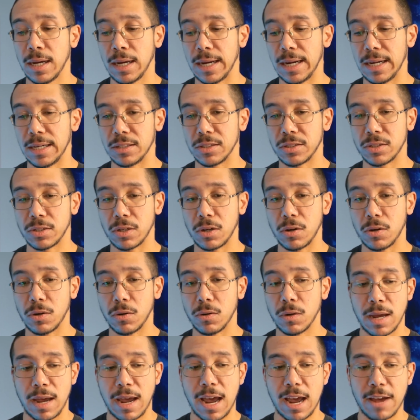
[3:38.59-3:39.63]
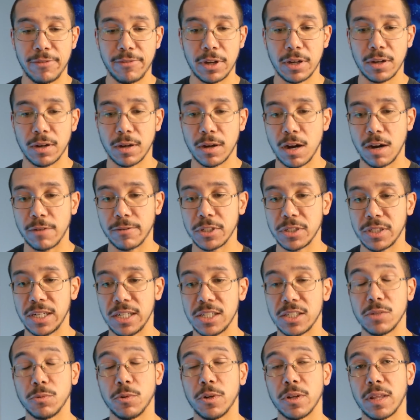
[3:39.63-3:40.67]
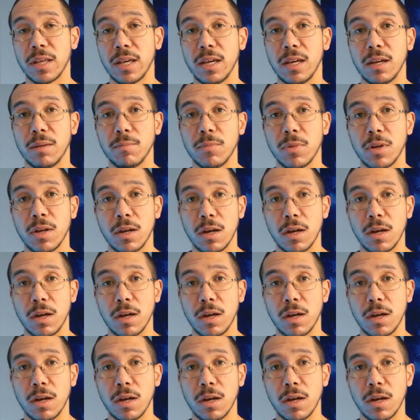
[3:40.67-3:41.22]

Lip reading: And so having a conversation with him